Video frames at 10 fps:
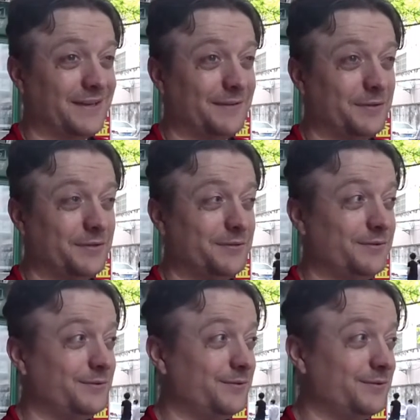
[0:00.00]

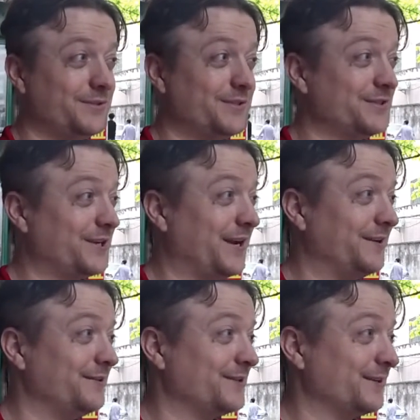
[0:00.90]
in
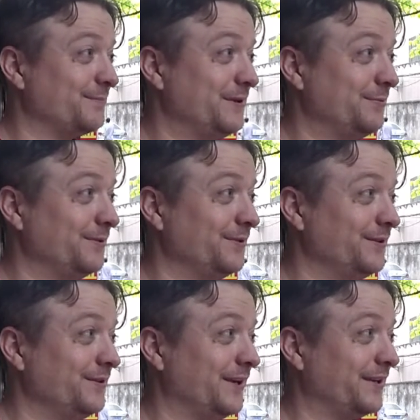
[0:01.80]
China, there's like people that
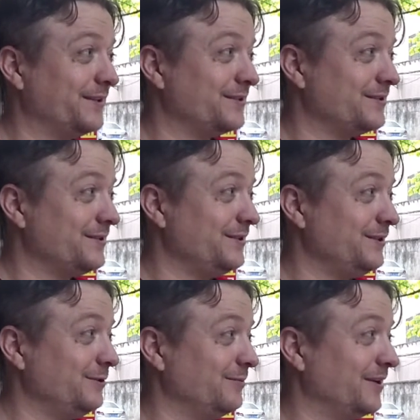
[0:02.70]
I get
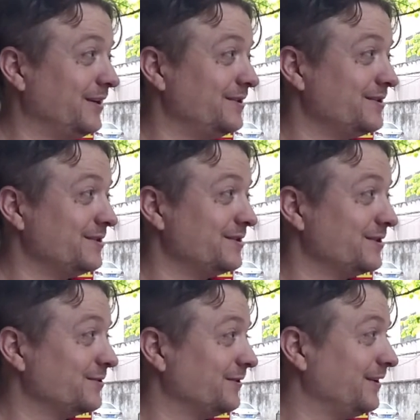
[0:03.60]
dehumanized,
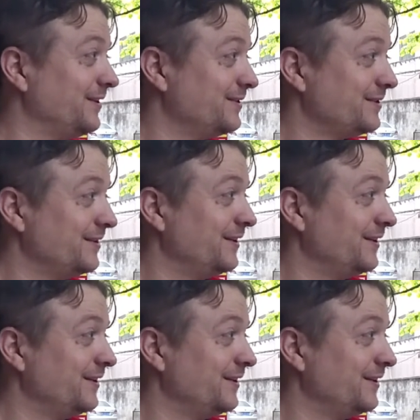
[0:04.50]
desexualized.